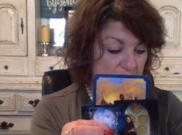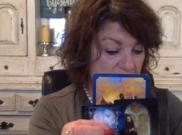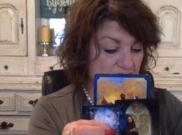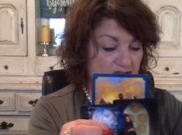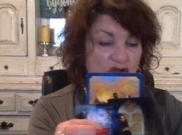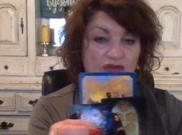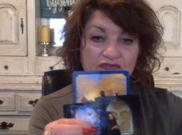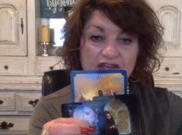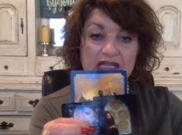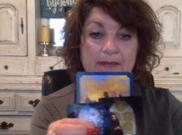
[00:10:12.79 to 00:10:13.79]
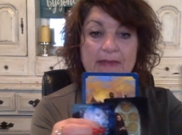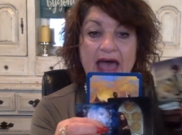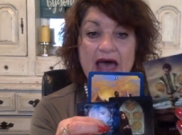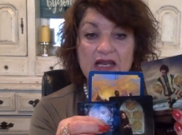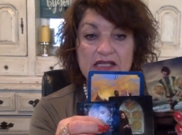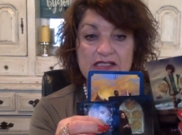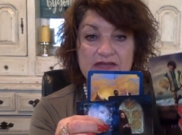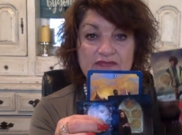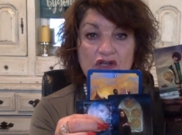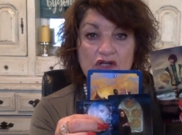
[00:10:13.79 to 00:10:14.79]
even though you're feeling balanced,
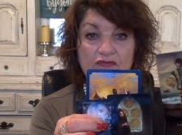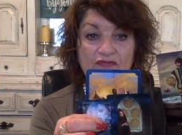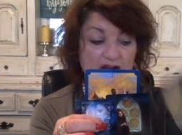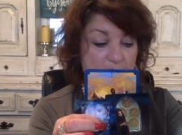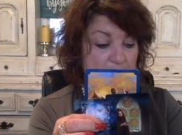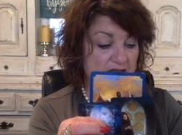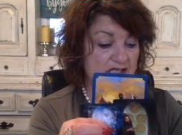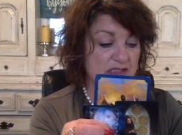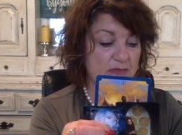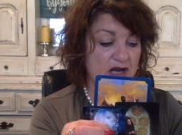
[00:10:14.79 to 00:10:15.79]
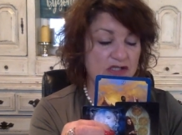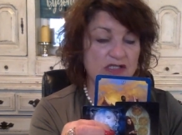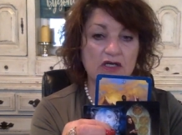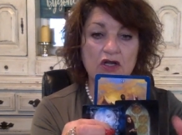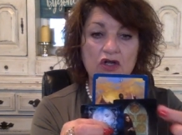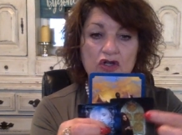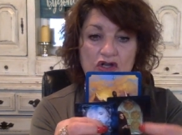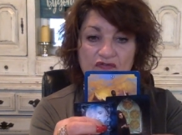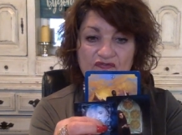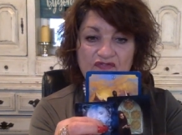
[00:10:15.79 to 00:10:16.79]
even though you're a very balanced person,
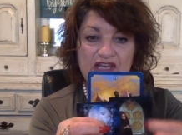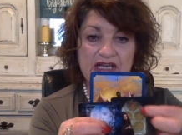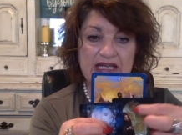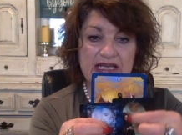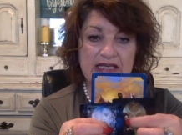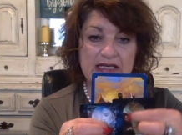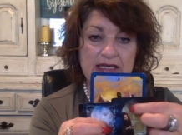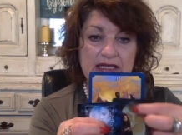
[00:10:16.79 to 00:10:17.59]
you're feeling